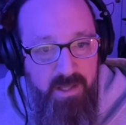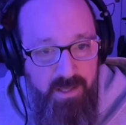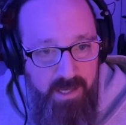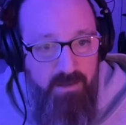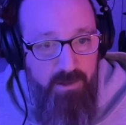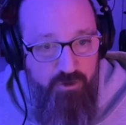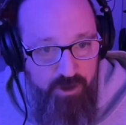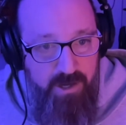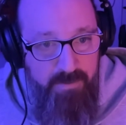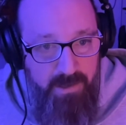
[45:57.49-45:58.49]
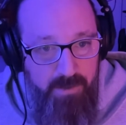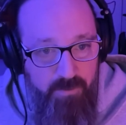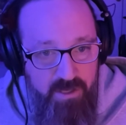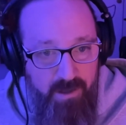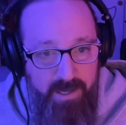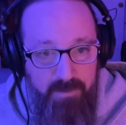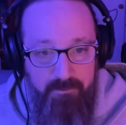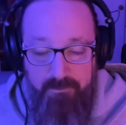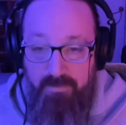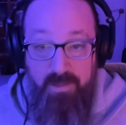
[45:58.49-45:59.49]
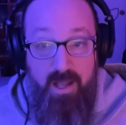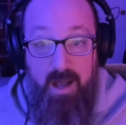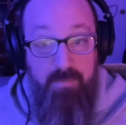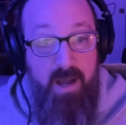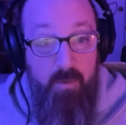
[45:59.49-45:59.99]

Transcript: He legitimately was like, I'm